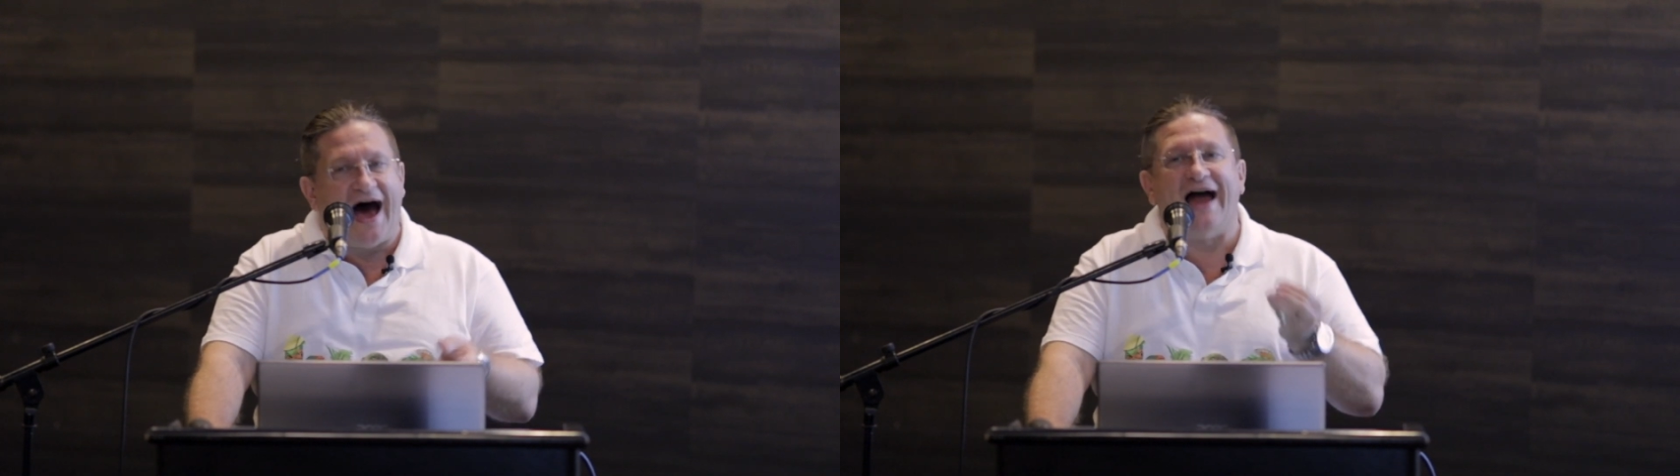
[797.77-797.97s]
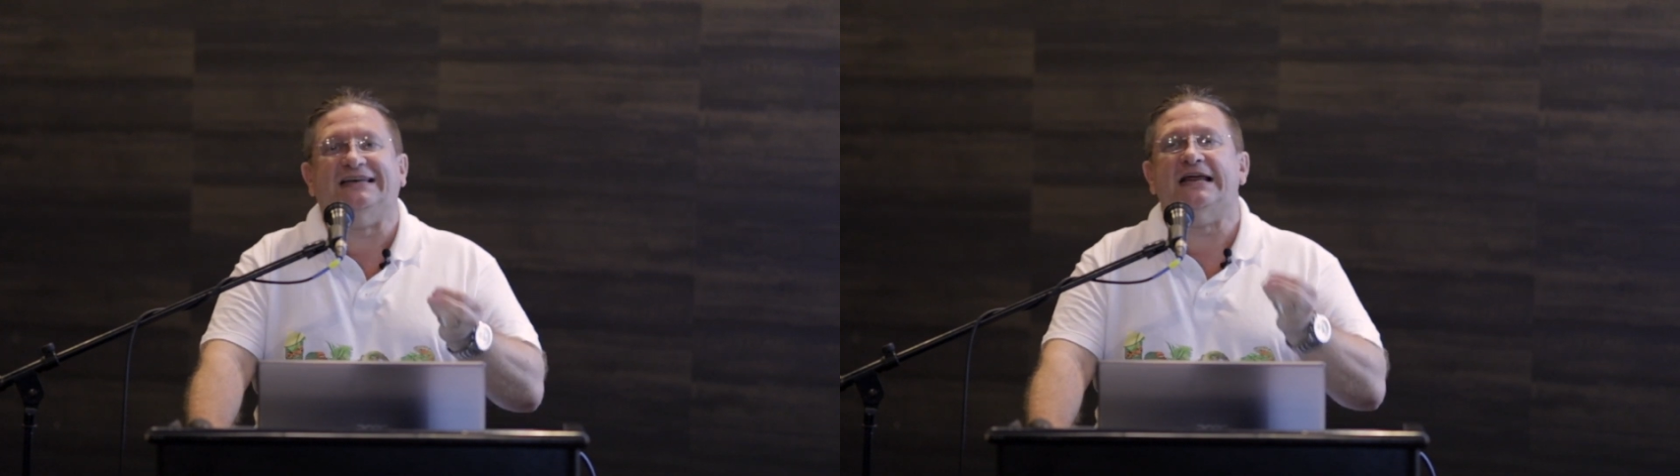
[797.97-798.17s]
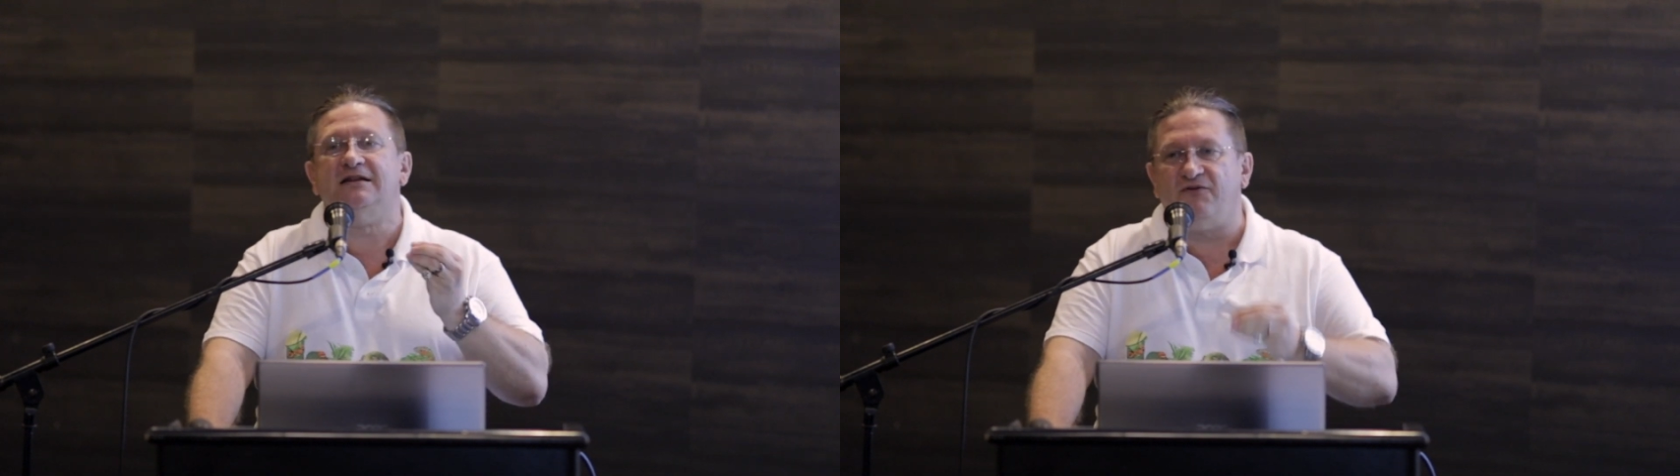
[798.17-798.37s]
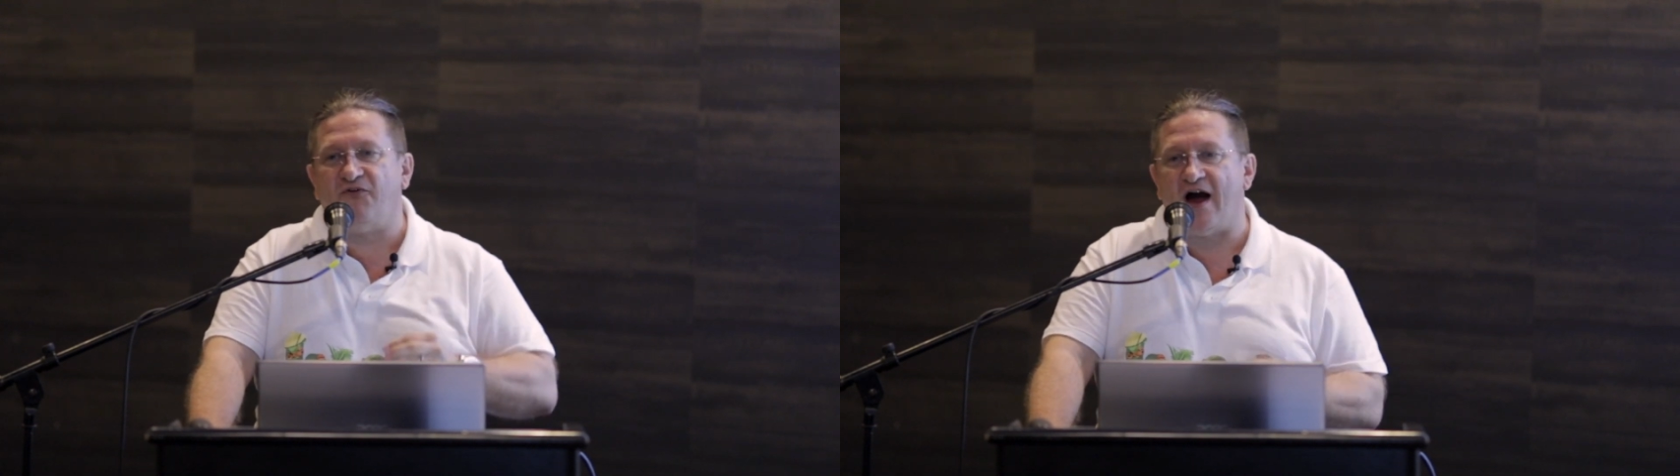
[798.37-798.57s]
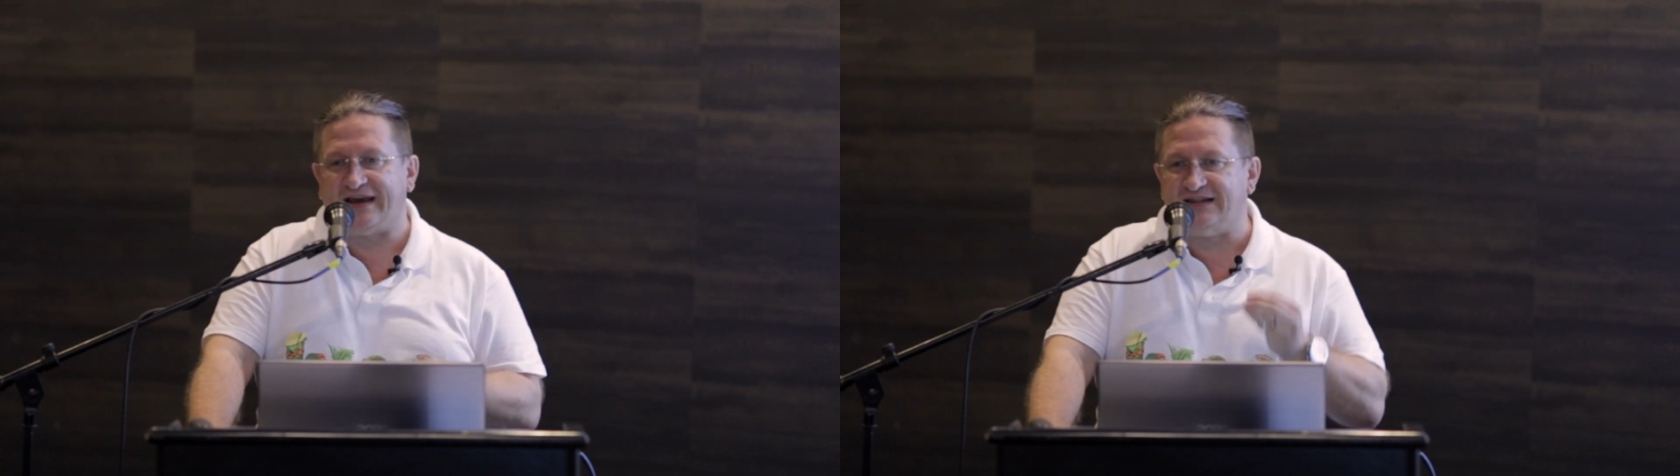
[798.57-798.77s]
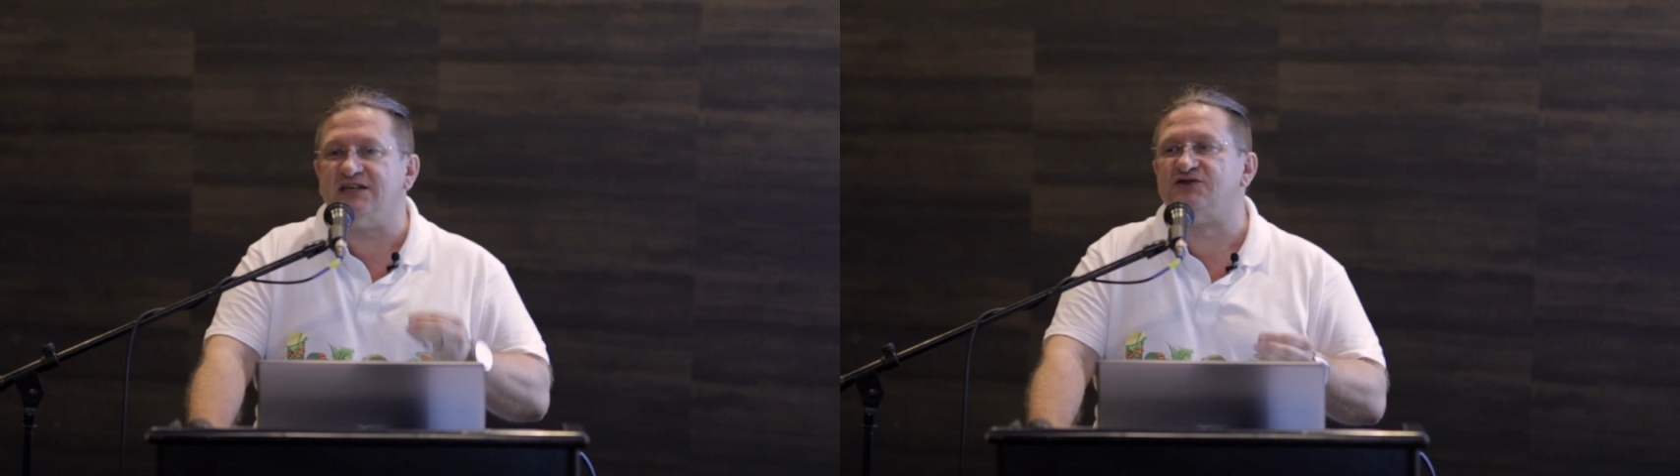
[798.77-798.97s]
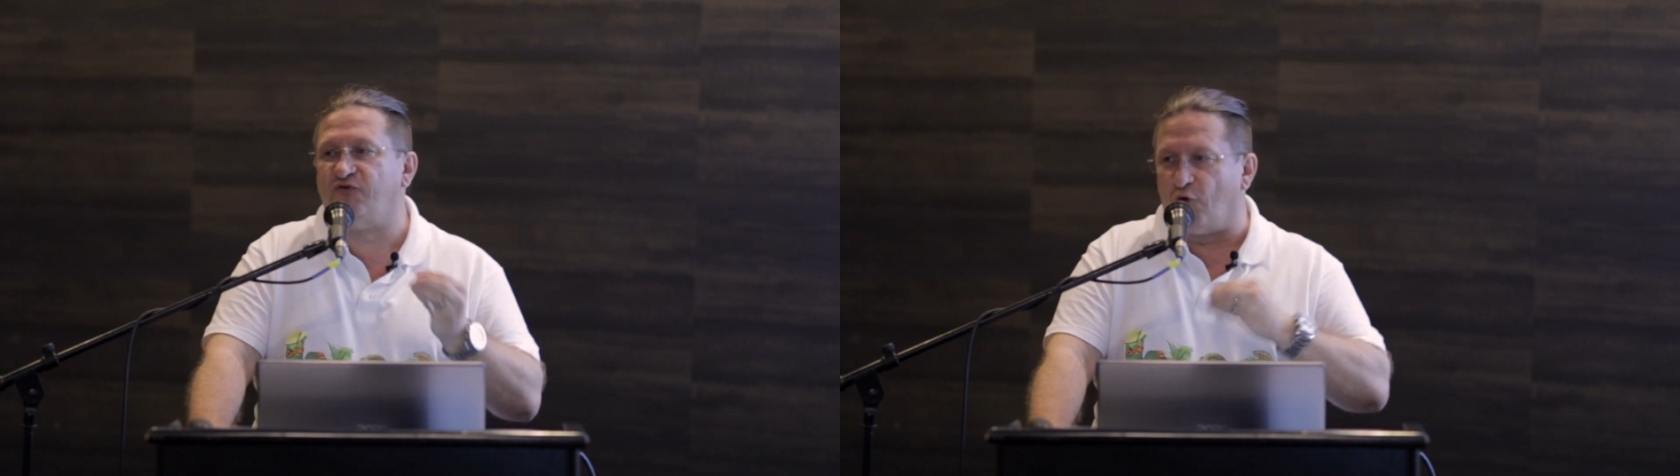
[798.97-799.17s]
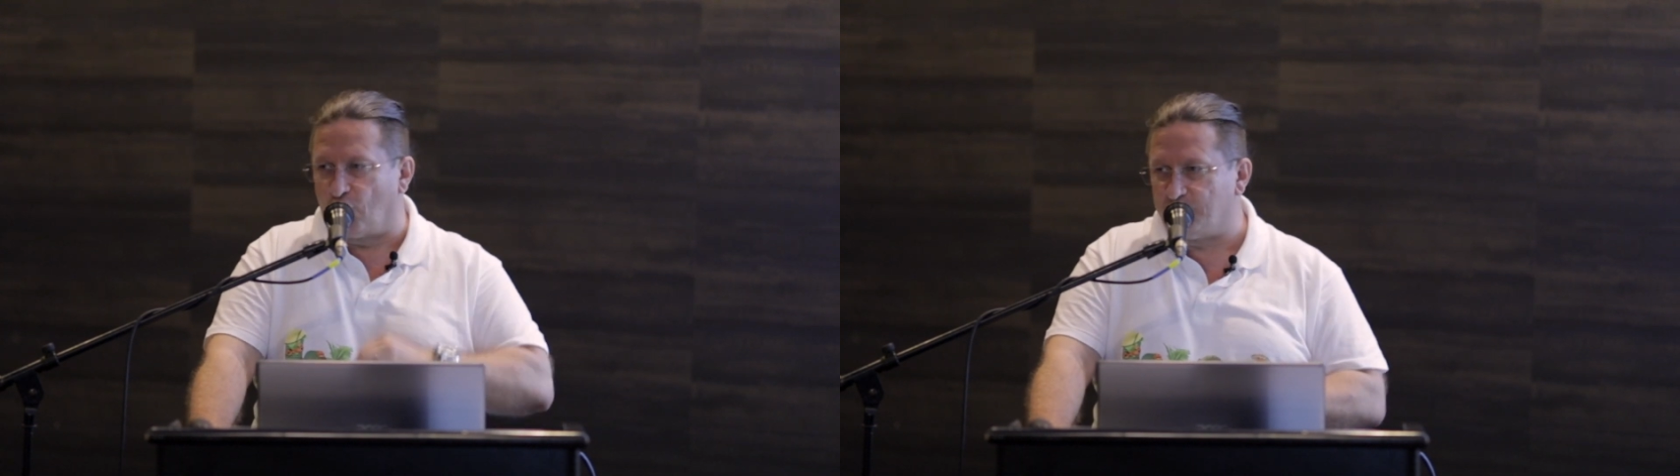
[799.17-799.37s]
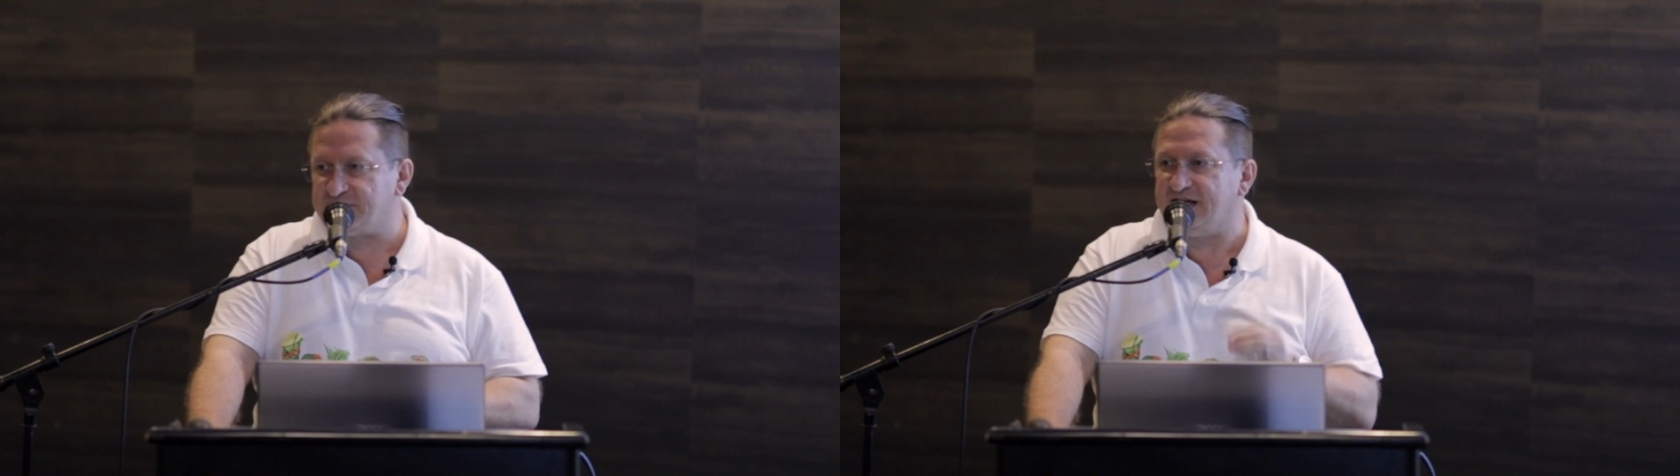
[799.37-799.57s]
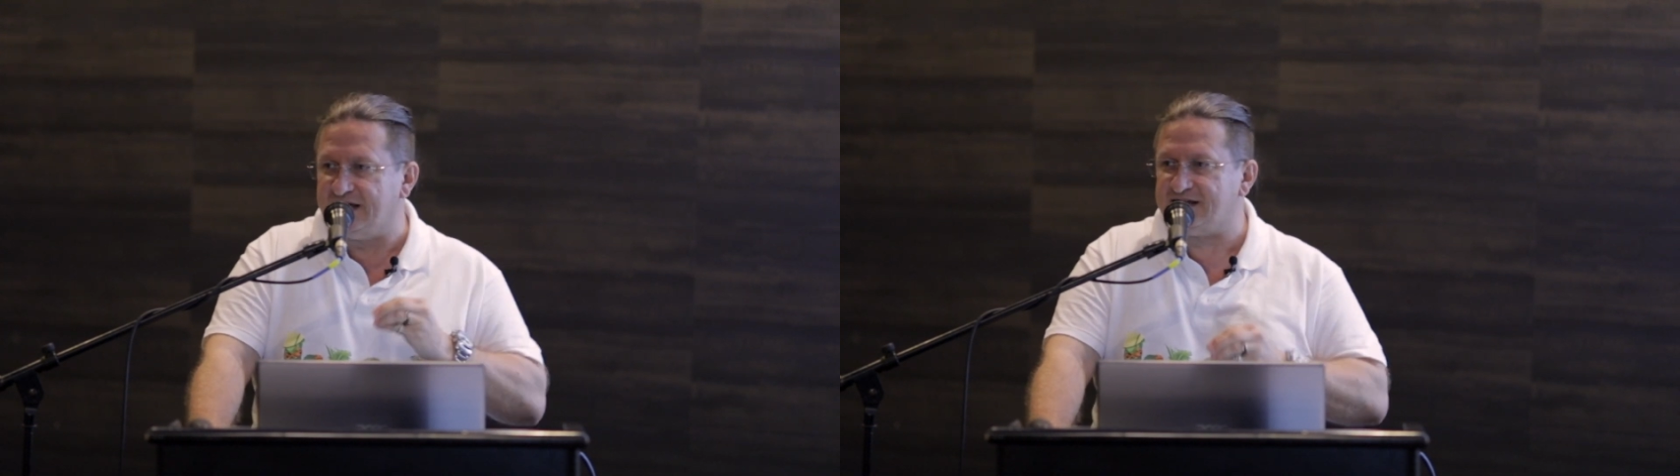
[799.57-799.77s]
identifying these
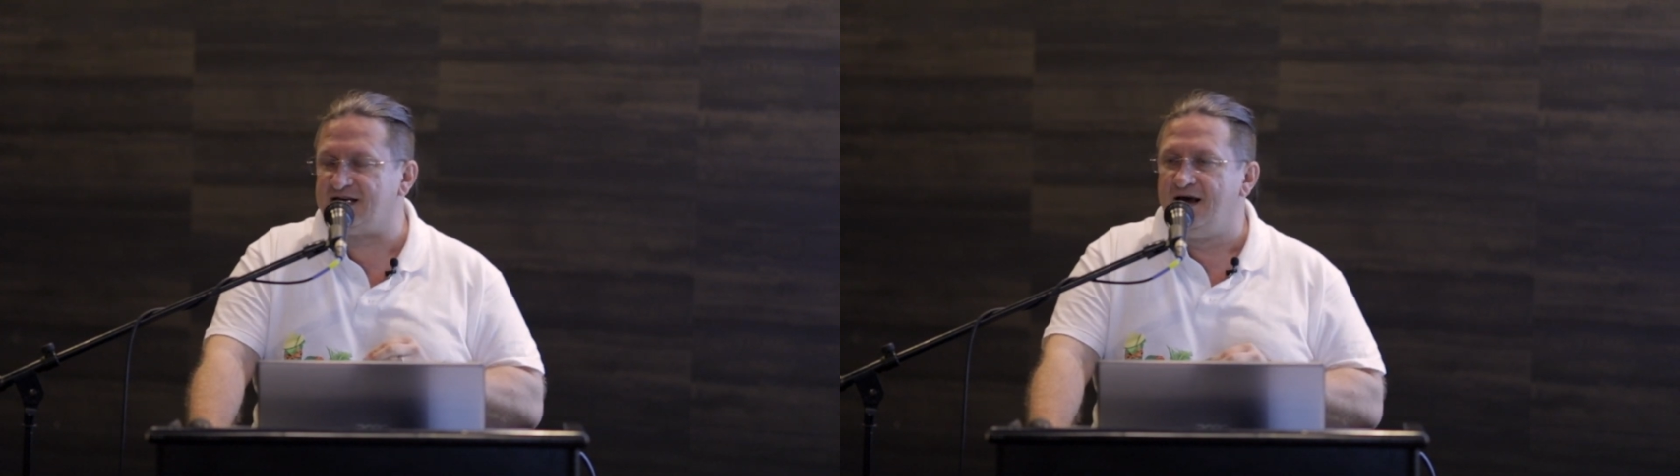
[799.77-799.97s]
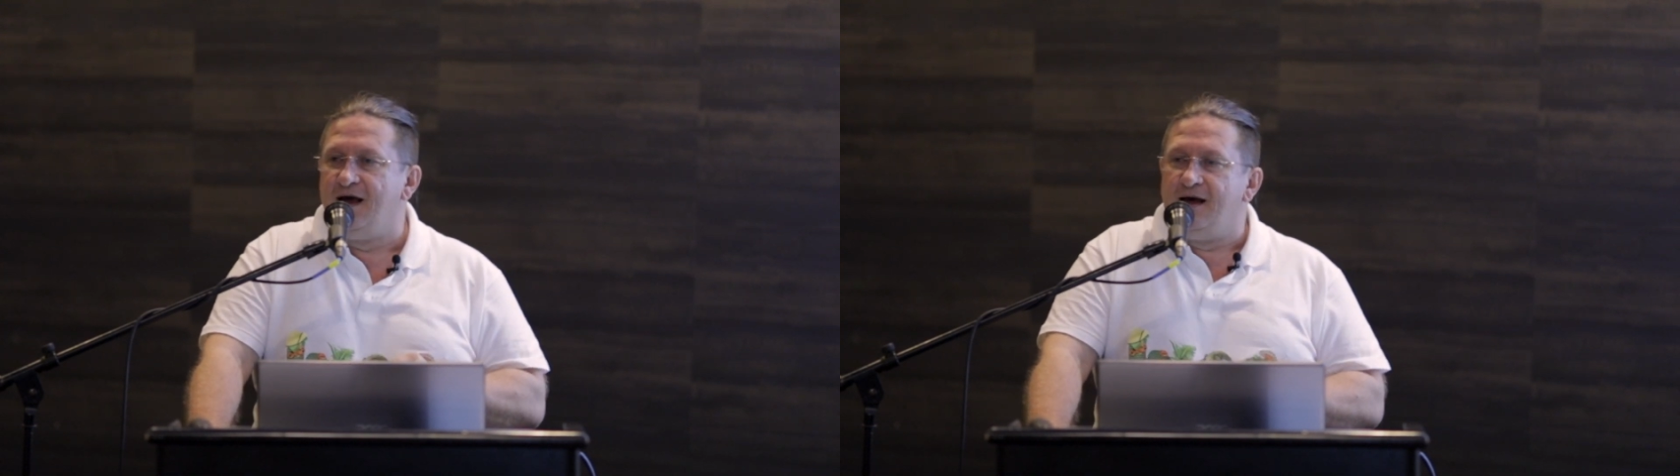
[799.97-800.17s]
forms is